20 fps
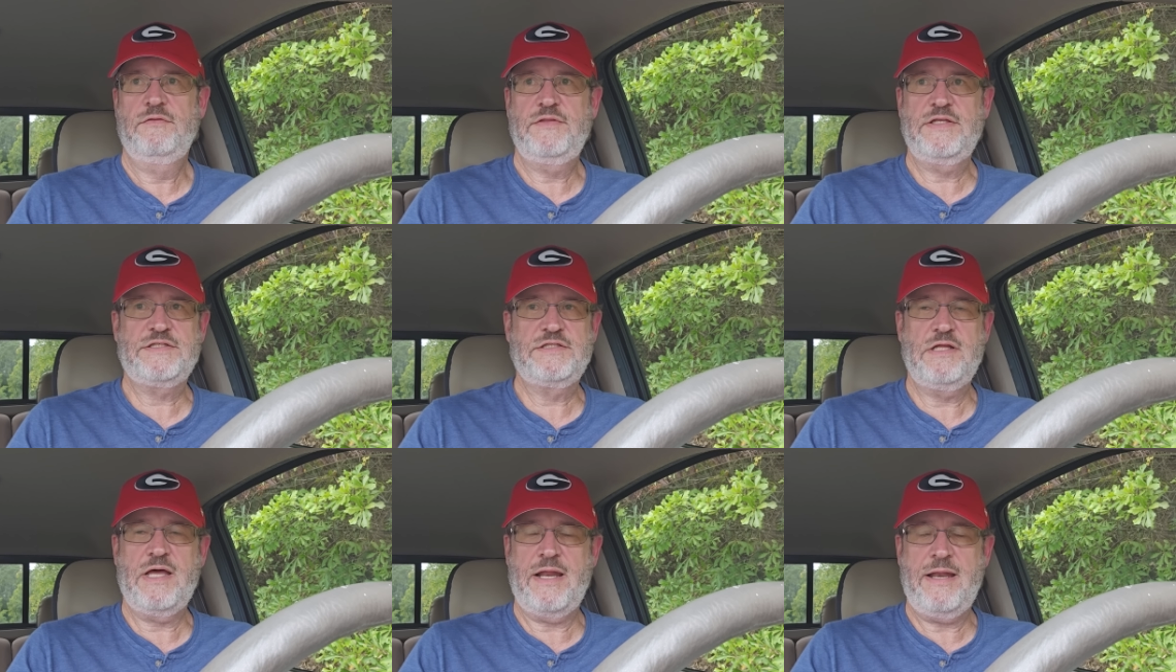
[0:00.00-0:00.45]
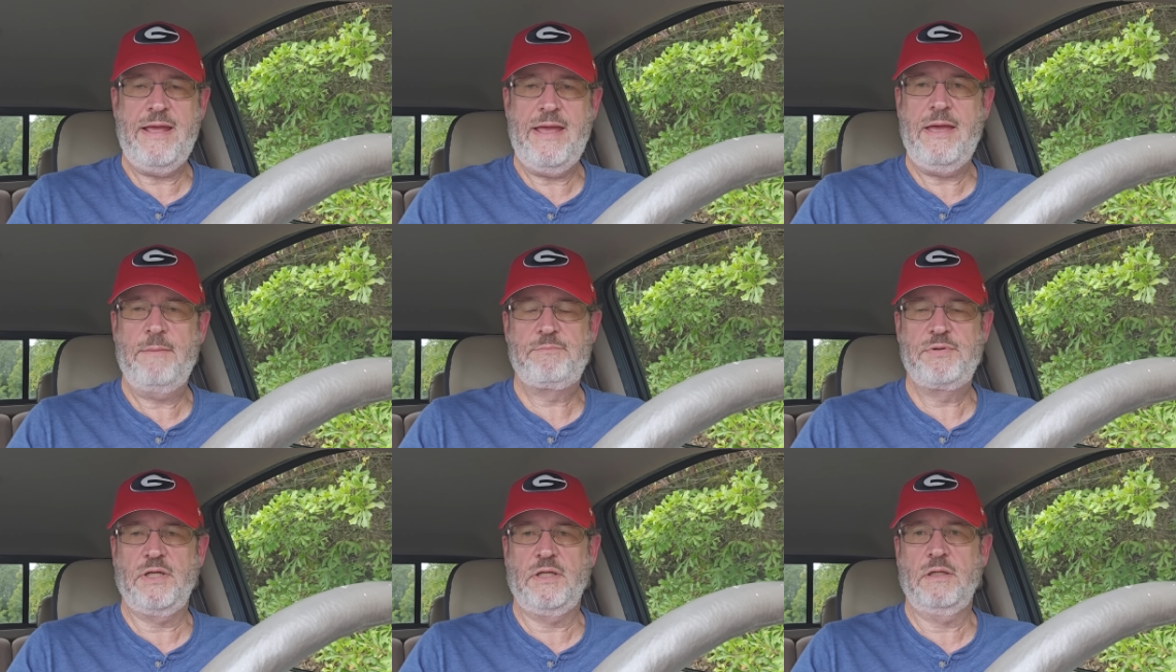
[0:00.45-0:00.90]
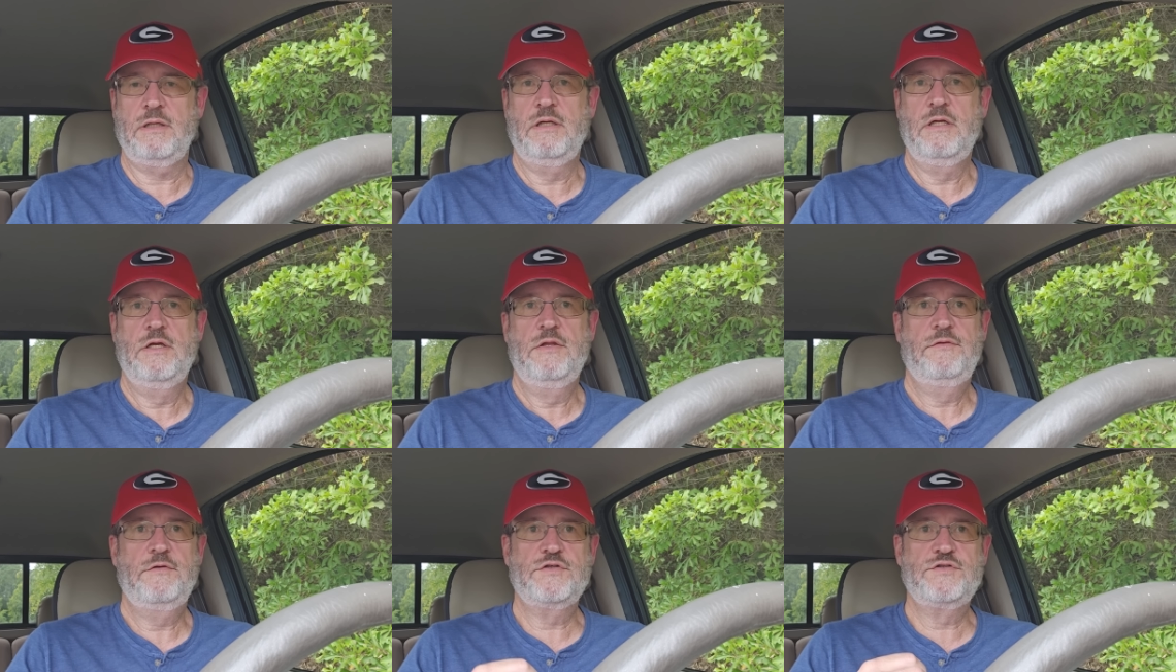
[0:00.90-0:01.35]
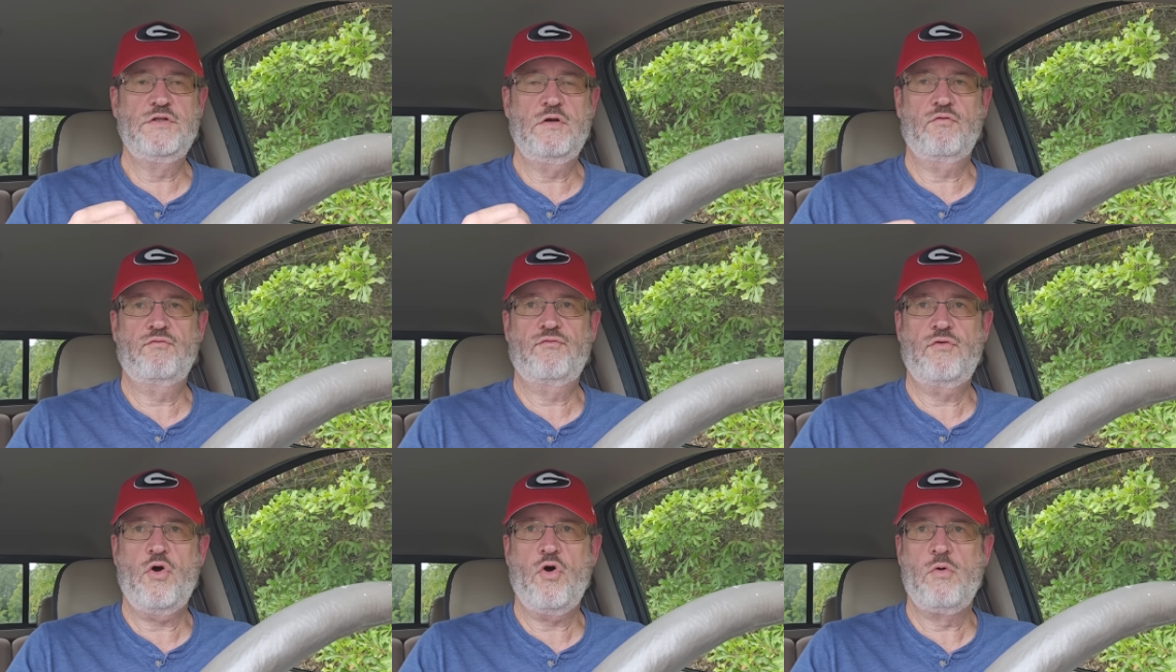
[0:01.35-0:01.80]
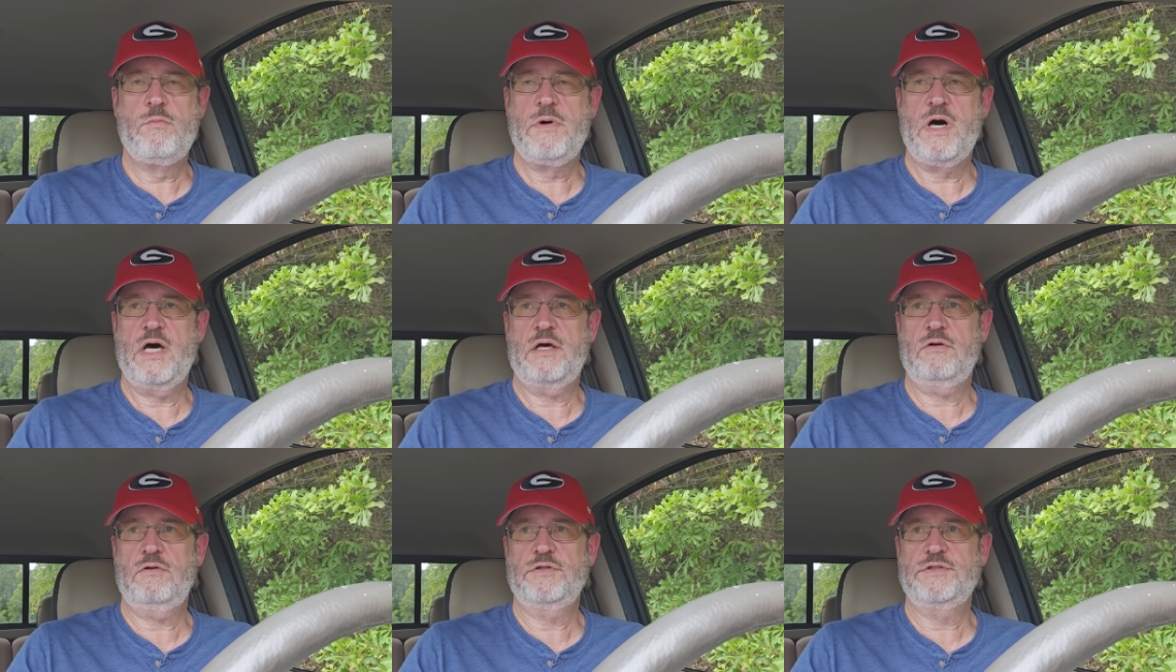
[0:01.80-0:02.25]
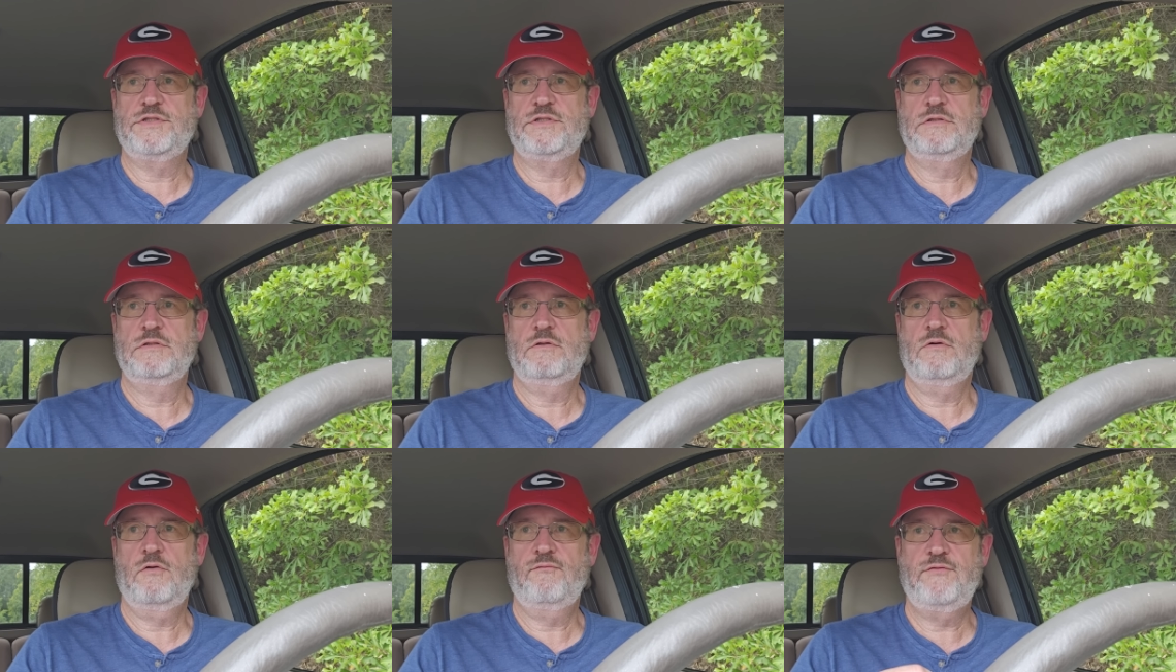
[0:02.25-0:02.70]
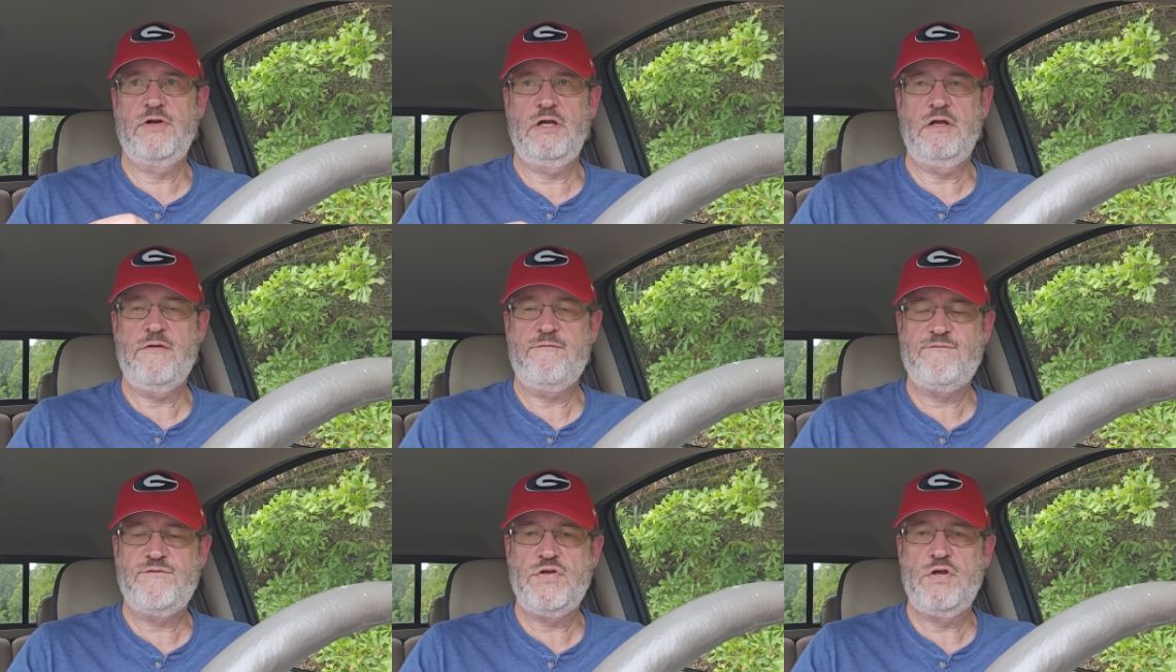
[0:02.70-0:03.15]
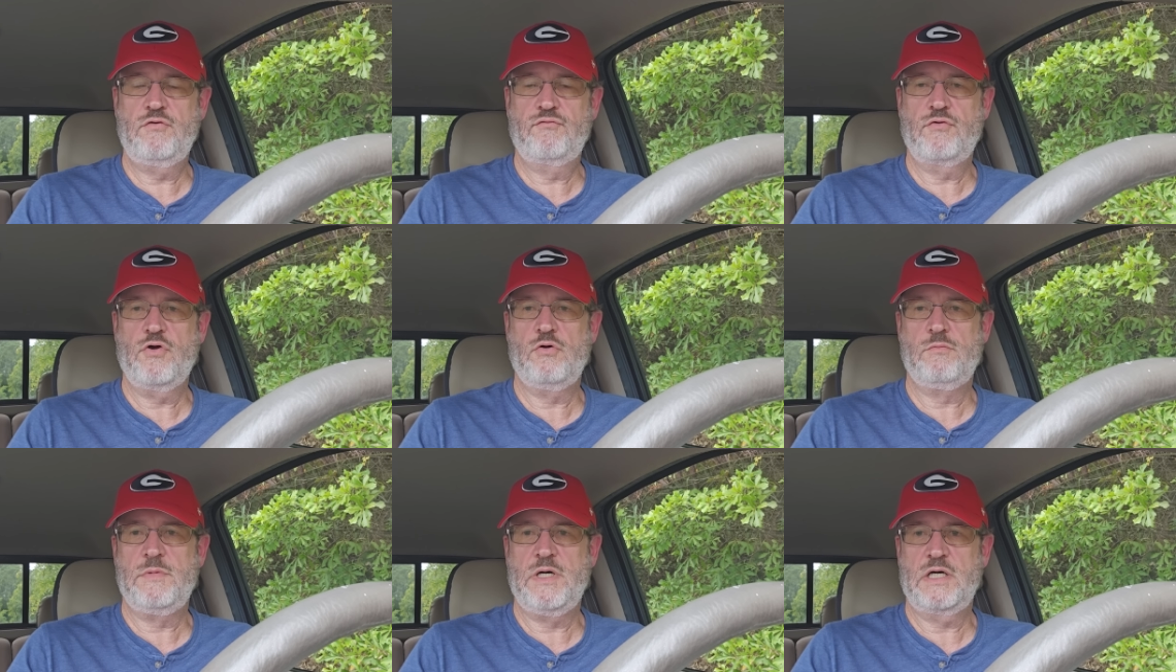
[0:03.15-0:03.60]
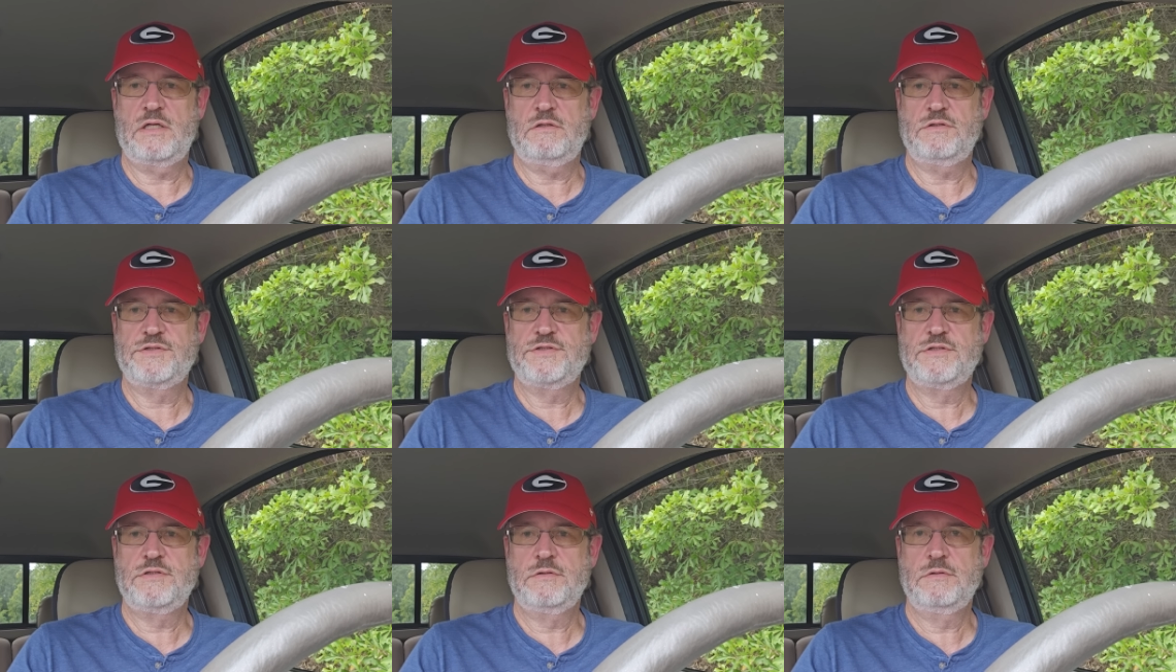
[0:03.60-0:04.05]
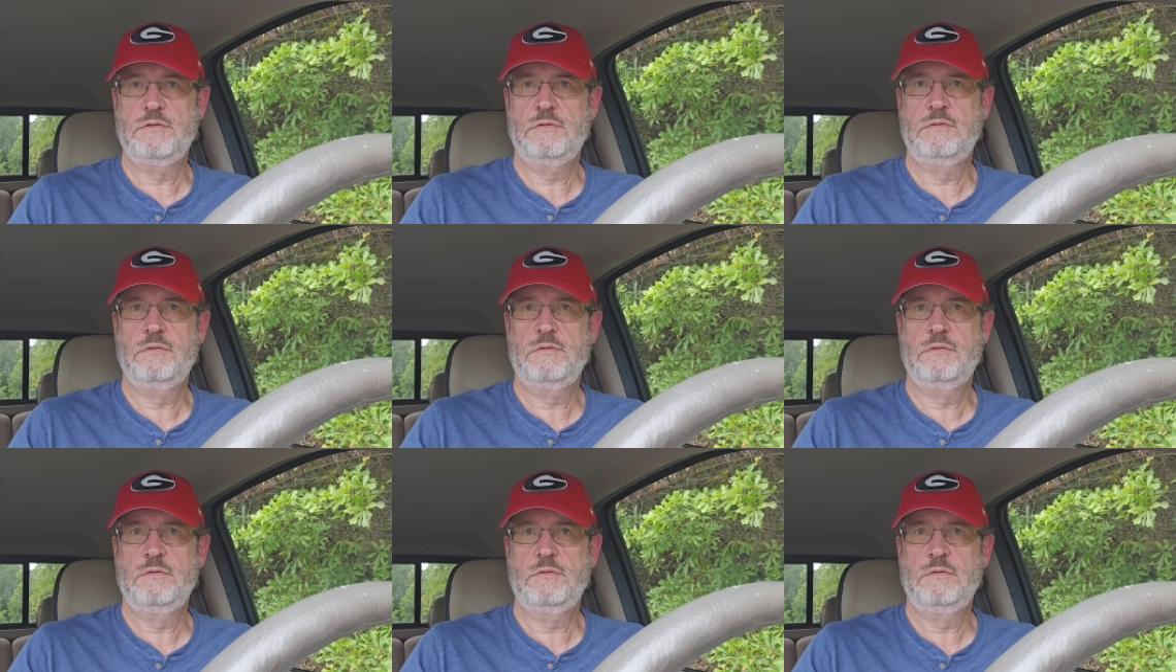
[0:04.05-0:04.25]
That's not happening. There's no role models, or very few role models.